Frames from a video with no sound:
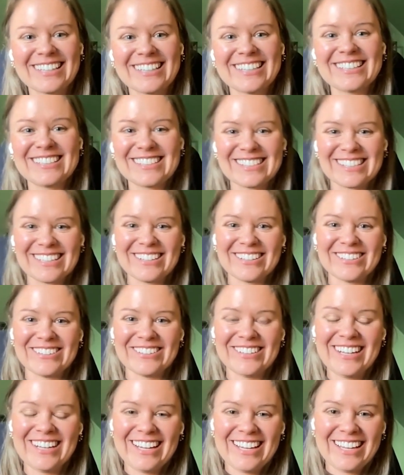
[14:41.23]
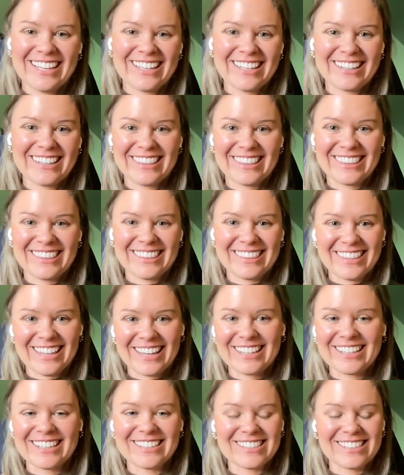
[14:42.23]
And so
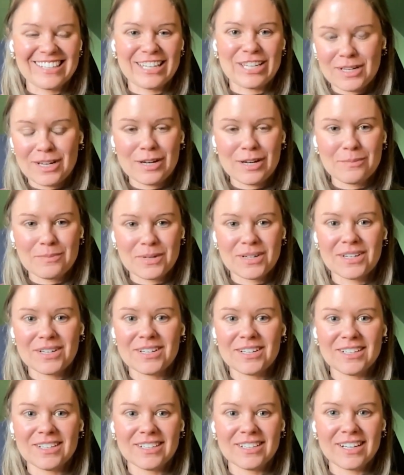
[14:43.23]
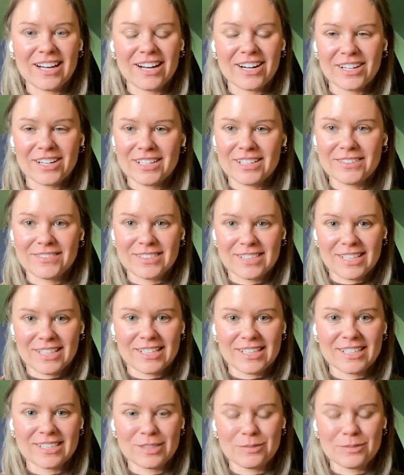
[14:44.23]
that has become her area of study,